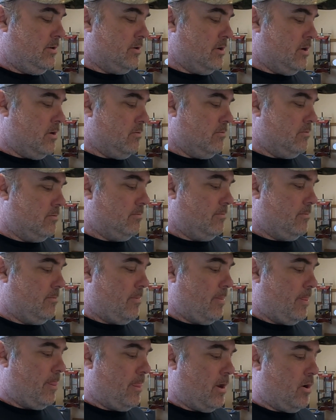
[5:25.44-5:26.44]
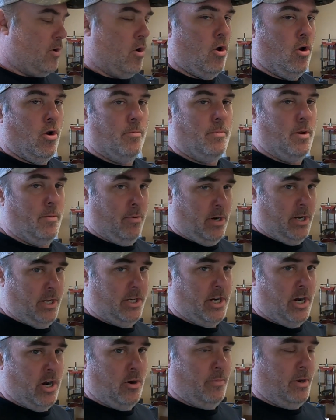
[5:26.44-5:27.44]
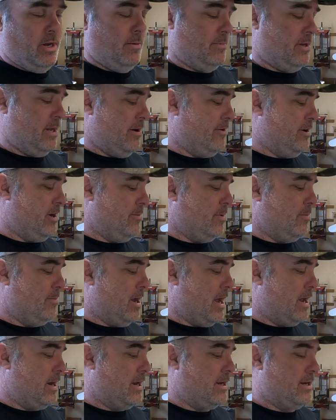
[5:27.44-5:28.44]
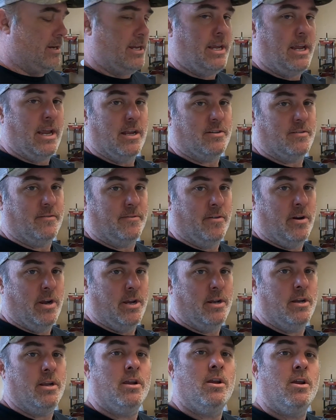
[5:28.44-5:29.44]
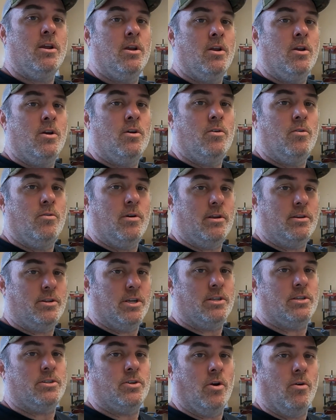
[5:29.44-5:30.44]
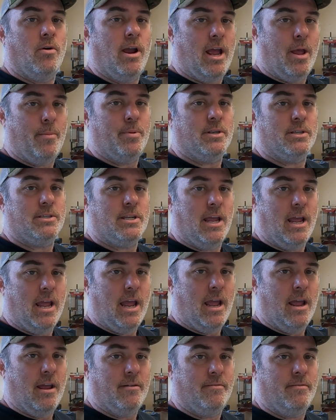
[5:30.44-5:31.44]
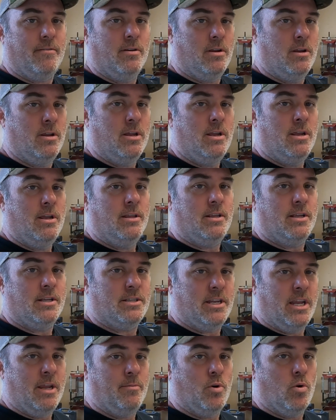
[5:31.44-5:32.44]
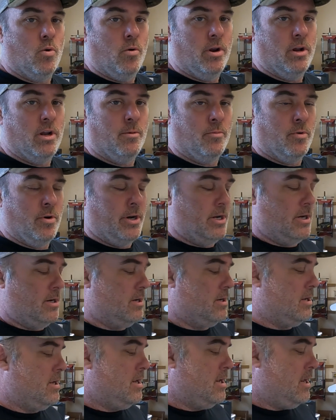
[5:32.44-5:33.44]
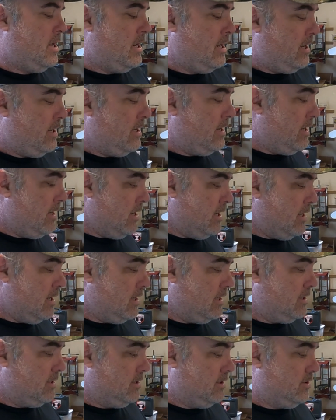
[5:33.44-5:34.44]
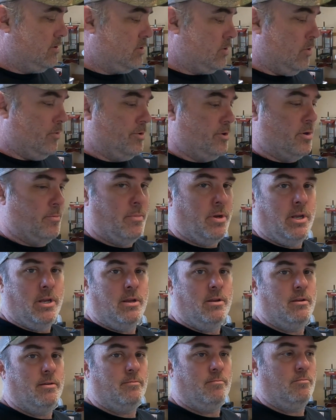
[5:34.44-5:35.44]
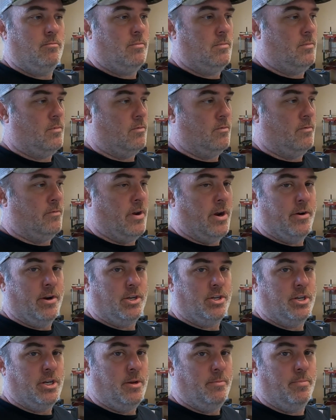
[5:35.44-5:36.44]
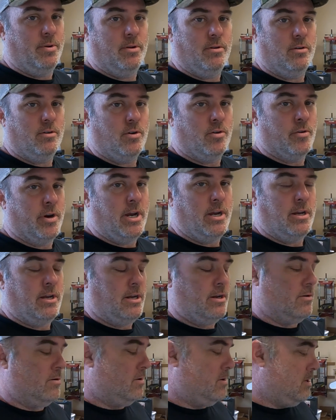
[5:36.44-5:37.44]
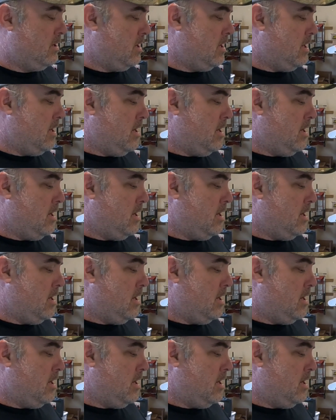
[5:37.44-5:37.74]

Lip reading: So I call up my buddy Jeremy. I'm telling him about it. He has a friend who just so happens to have the same coil I'm running. He sold it to me, very cheap, great deal.